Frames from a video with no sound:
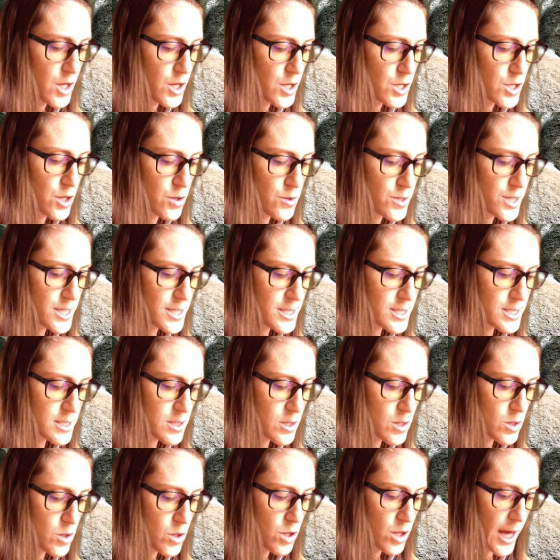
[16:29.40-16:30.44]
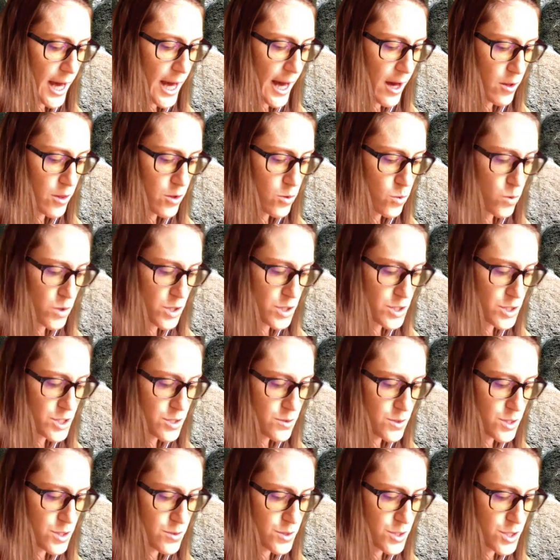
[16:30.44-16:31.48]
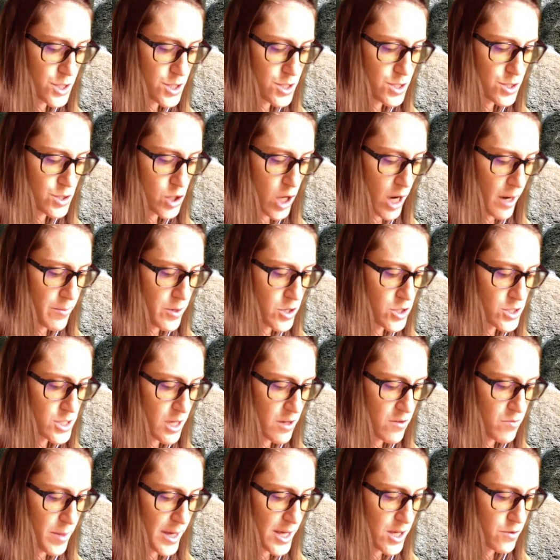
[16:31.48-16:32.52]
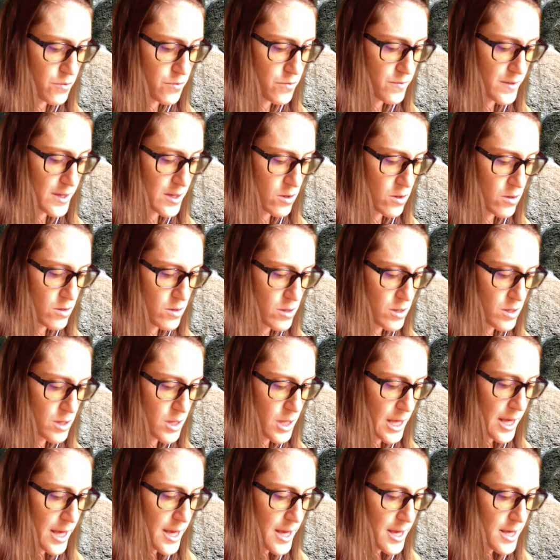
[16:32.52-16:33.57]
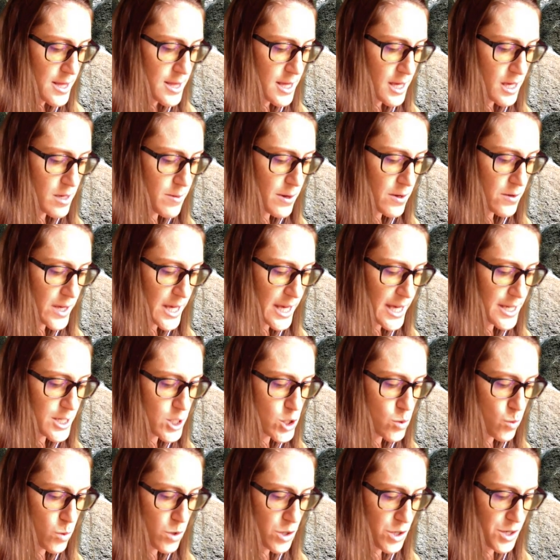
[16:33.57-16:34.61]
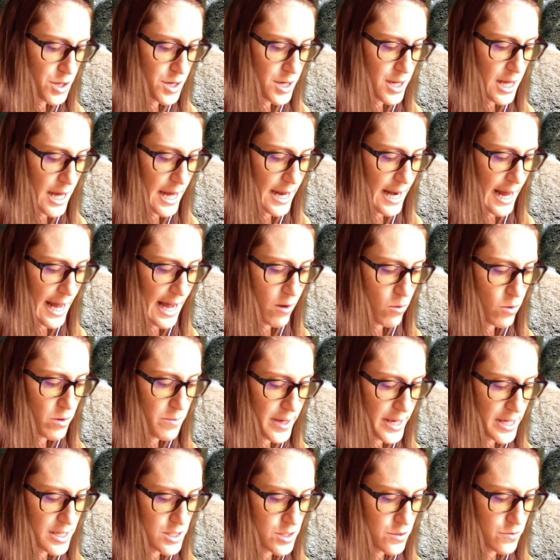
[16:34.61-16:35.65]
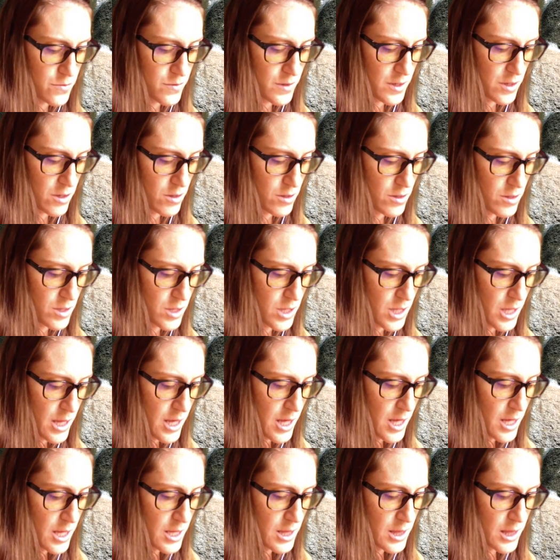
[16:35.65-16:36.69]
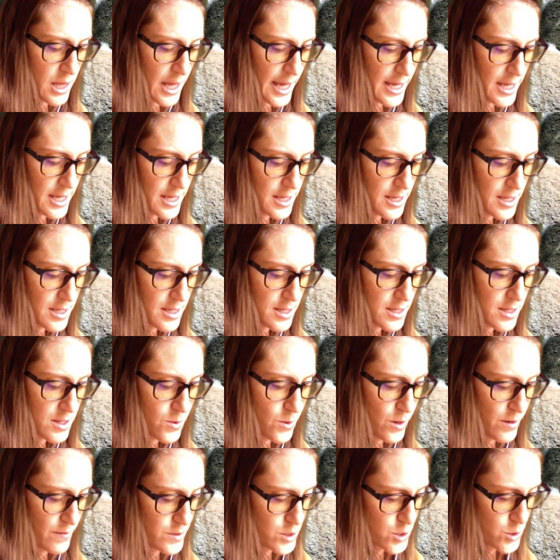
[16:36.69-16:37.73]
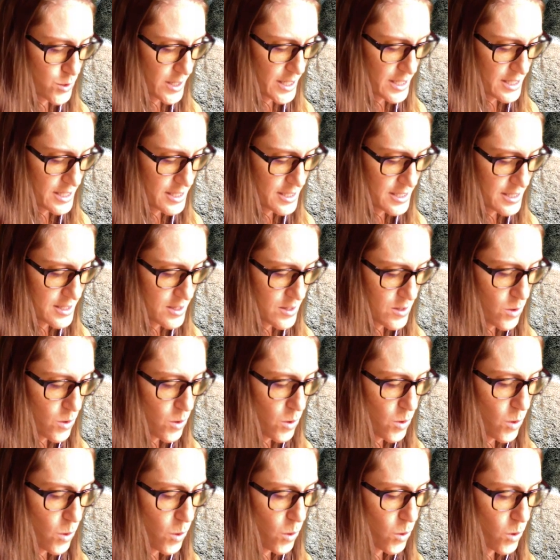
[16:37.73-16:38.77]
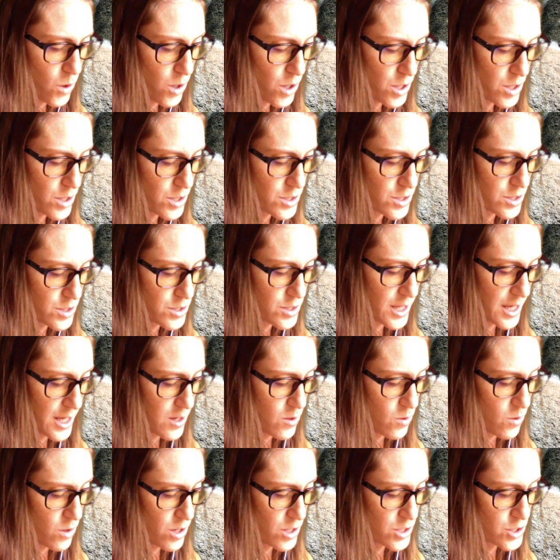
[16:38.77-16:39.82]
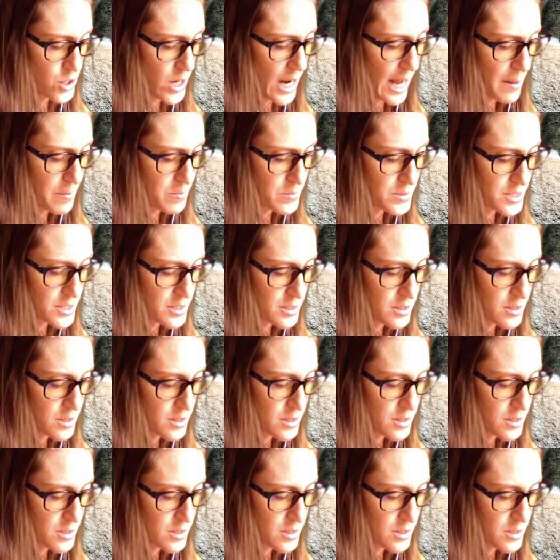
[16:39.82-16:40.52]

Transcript: Notice how the words you use to describe yourself make you feel. Think about each word and how it makes you feel, like you have a choice, or that you are trapped.